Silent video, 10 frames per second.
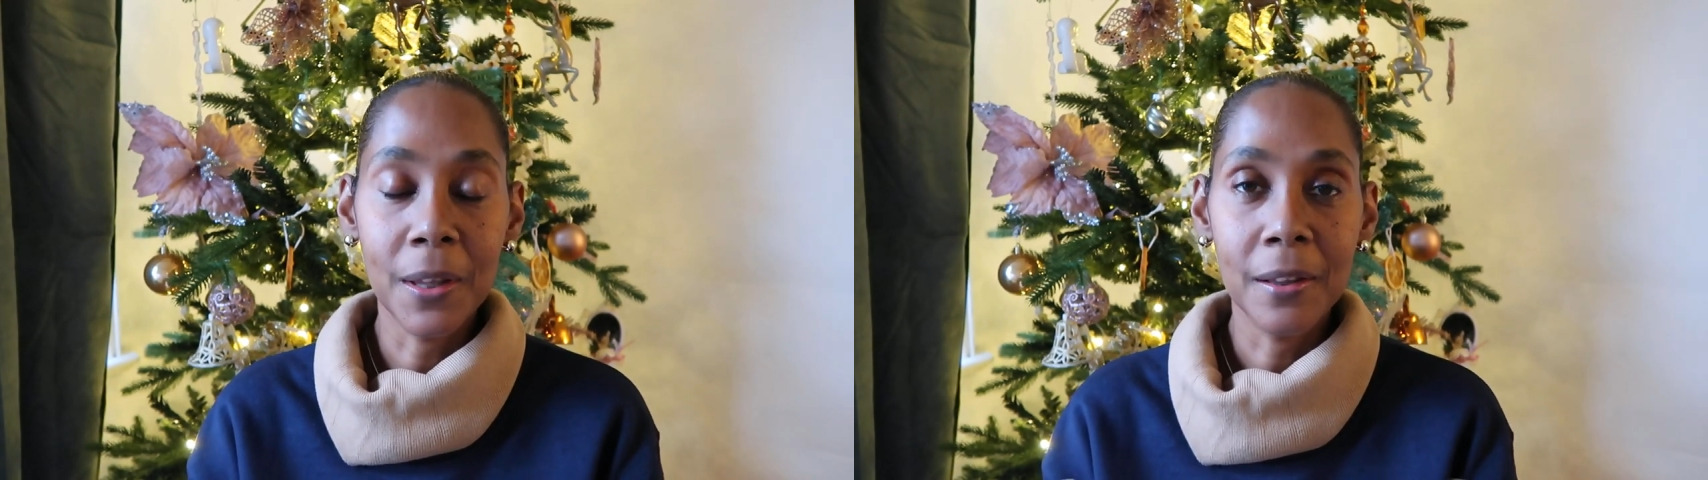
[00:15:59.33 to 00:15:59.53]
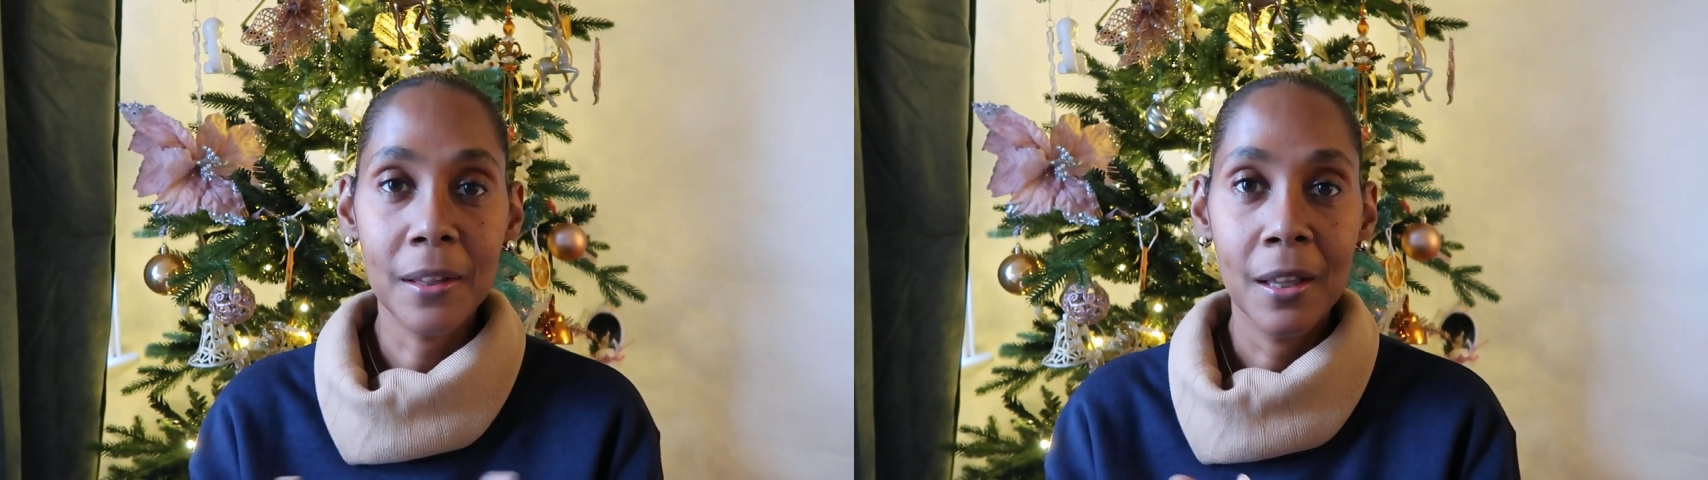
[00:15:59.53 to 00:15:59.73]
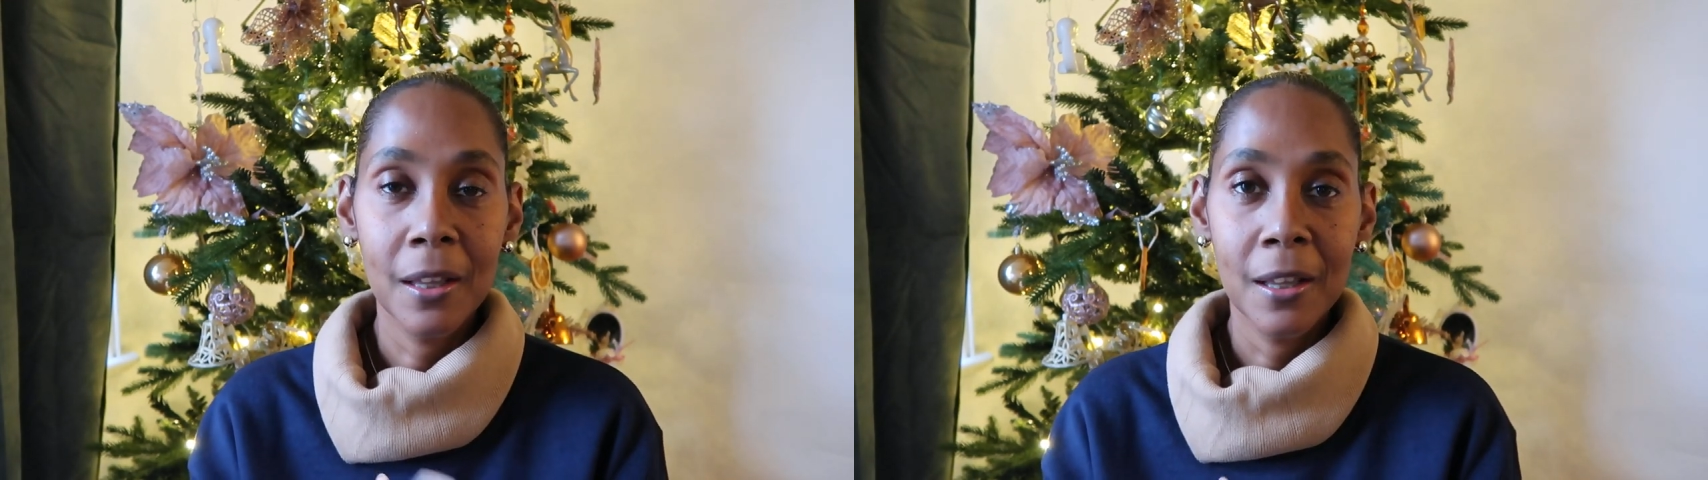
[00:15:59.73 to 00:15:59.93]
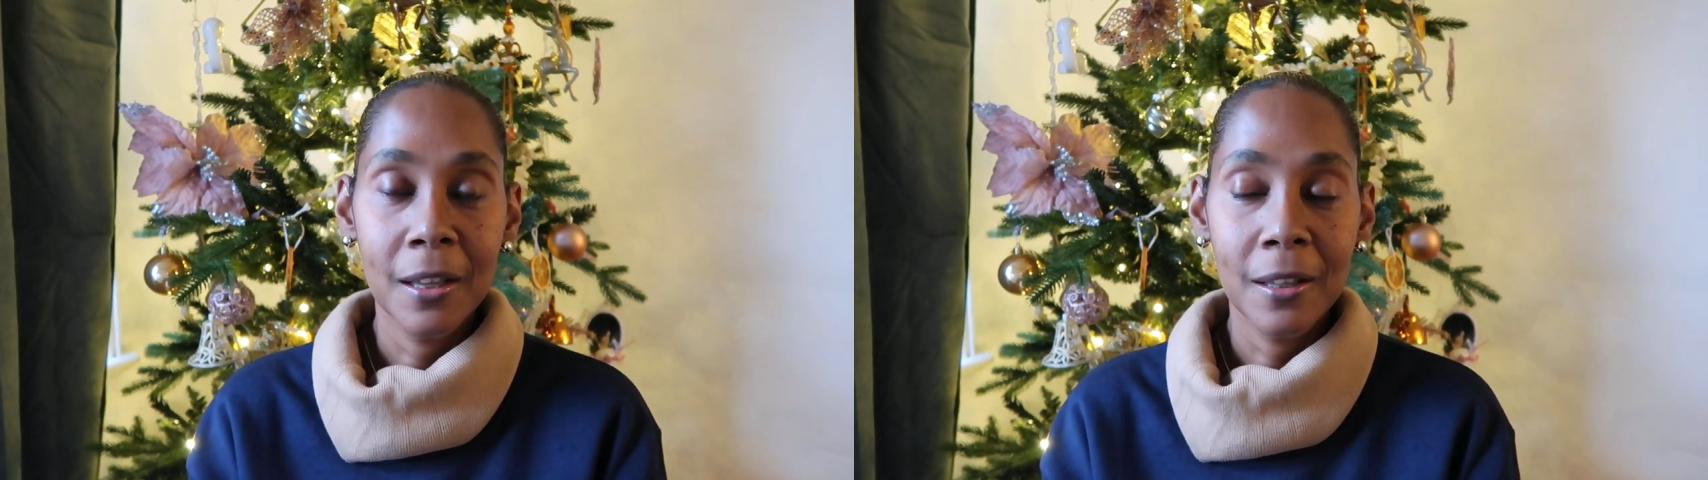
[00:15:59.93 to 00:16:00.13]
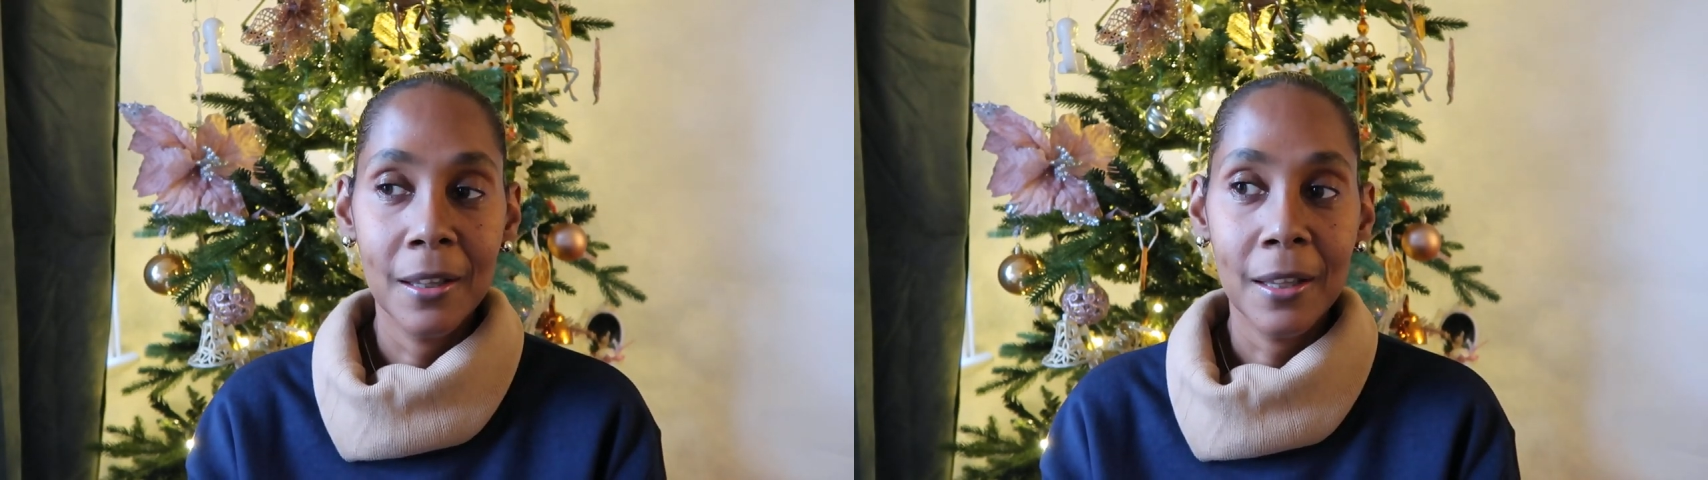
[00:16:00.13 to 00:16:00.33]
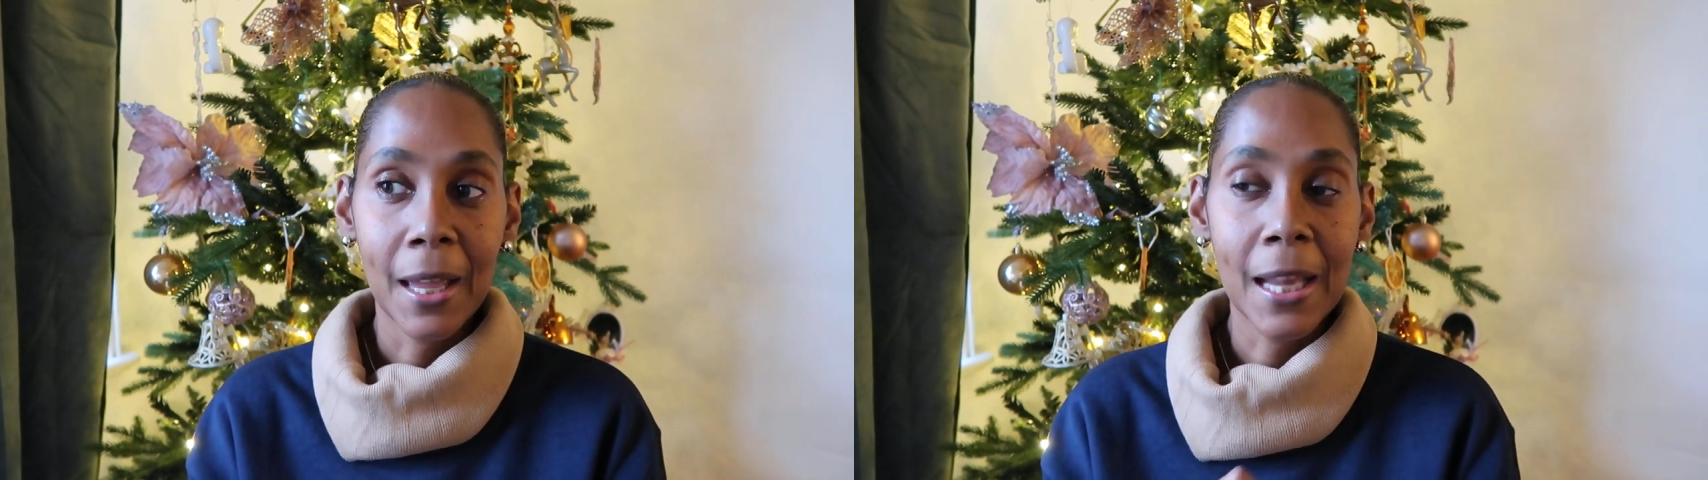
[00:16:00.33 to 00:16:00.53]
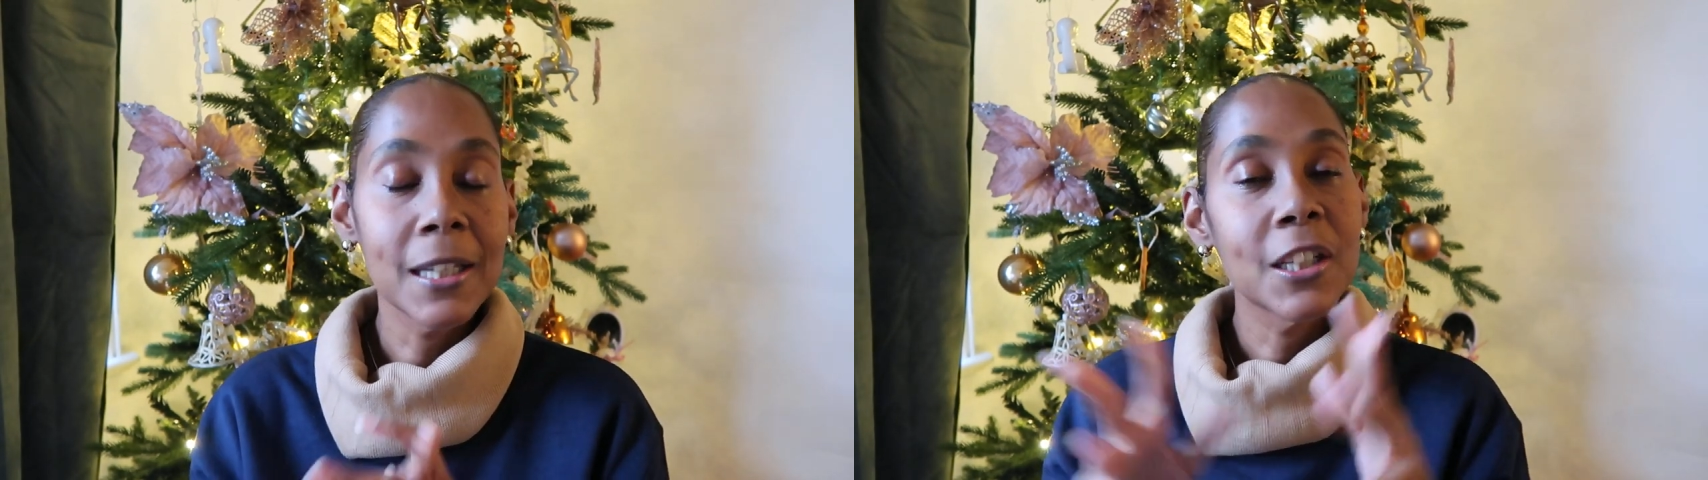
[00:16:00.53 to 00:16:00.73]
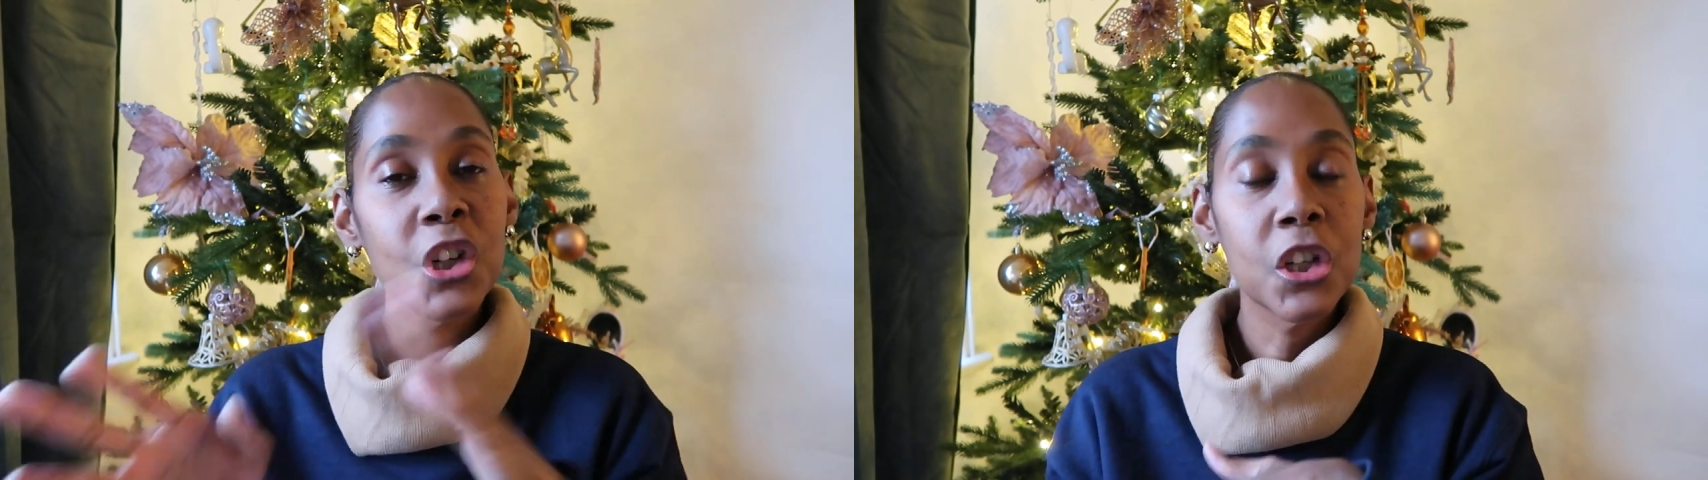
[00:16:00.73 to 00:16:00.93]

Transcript: with. And in a